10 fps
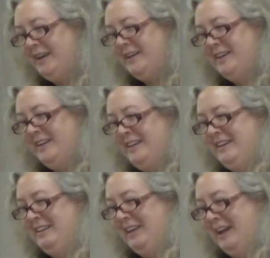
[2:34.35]
And
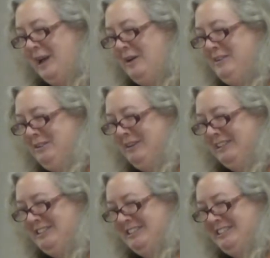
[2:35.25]
I
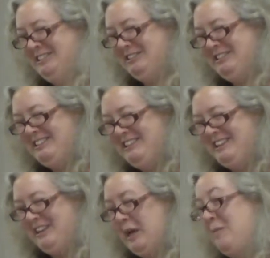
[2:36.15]
pushed into
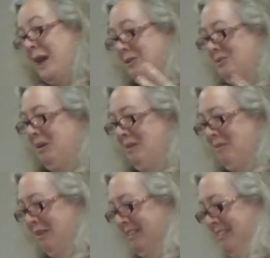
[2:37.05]
the company I was working
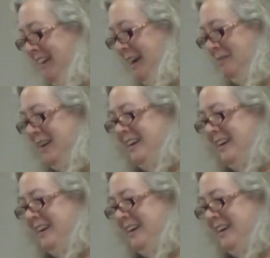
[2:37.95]
for at the time.